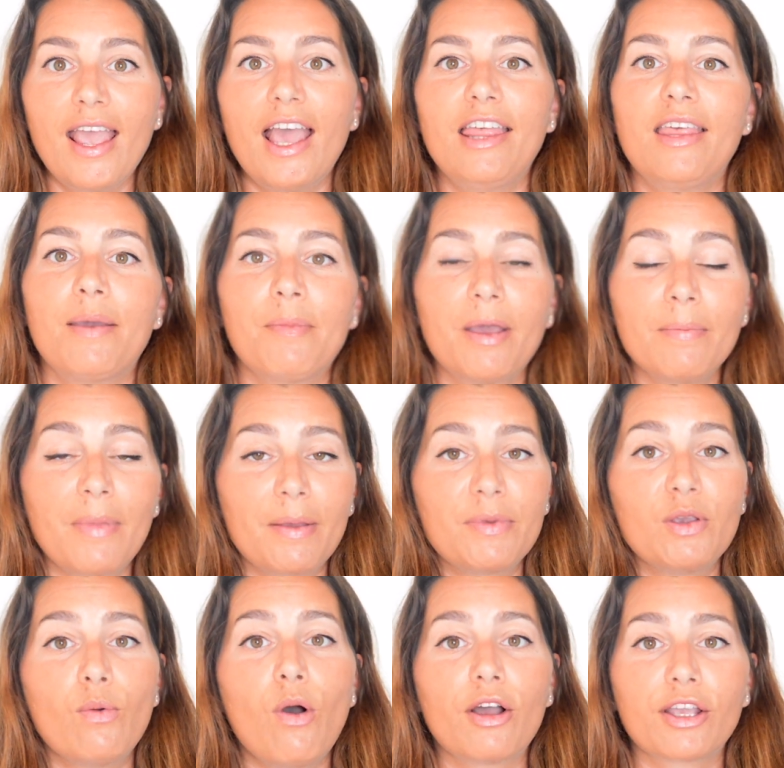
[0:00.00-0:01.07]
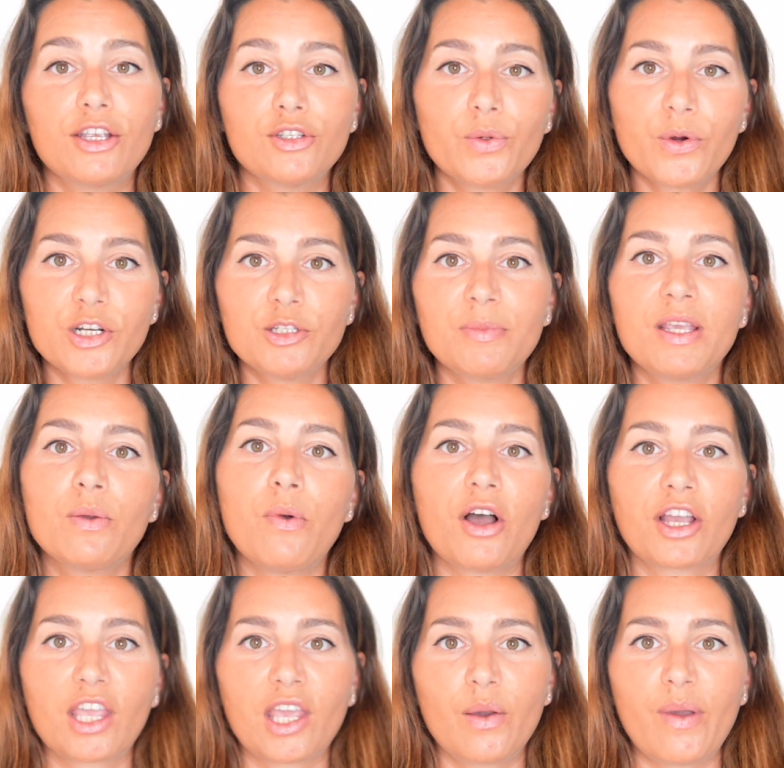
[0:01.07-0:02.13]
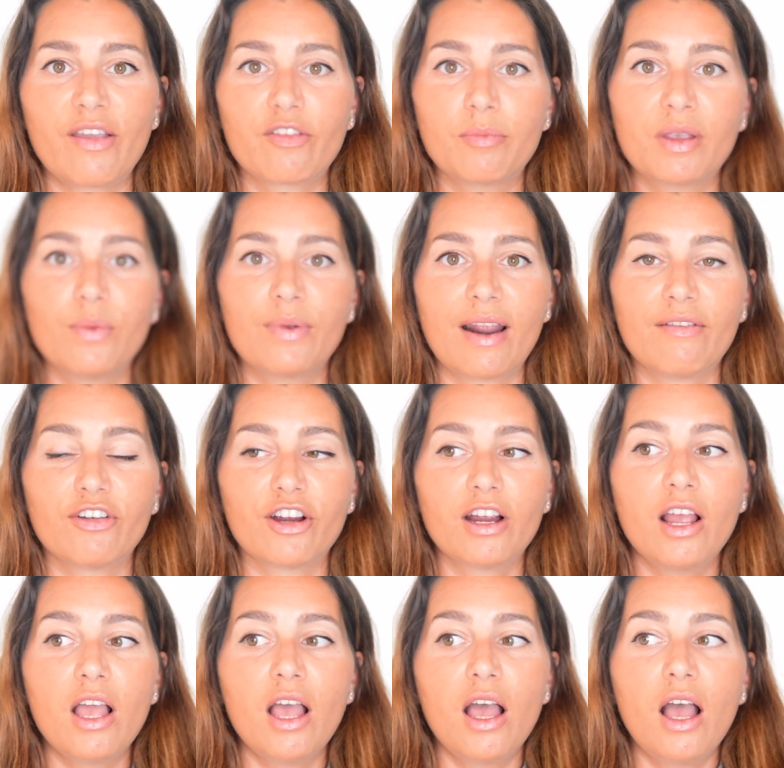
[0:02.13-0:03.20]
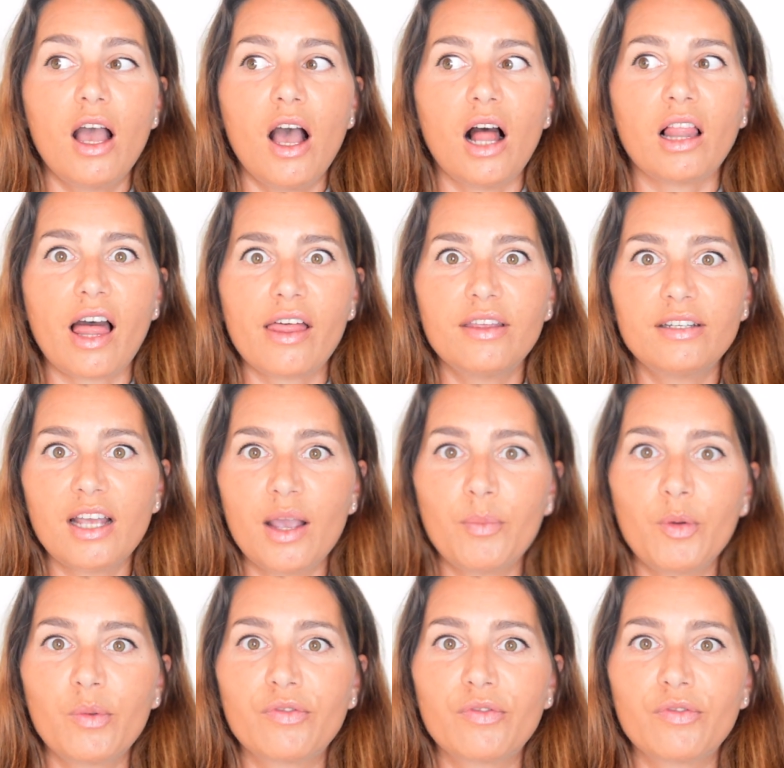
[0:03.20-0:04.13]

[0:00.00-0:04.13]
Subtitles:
and they might be walking towards me, walking away from me, whatever. A lot of the time when we